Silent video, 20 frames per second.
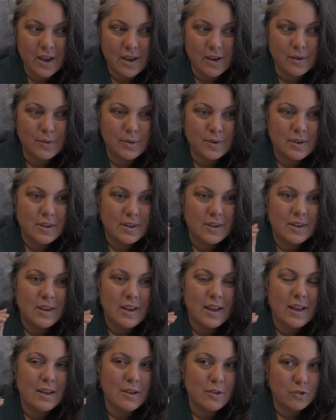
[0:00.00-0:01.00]
out
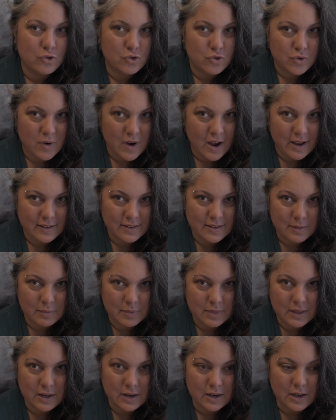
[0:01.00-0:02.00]
and try
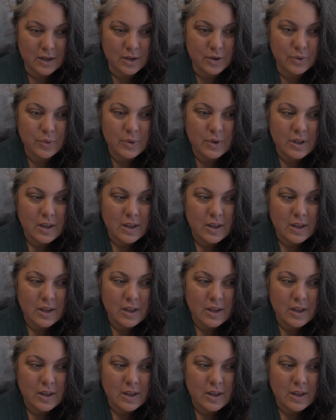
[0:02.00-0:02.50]
something new.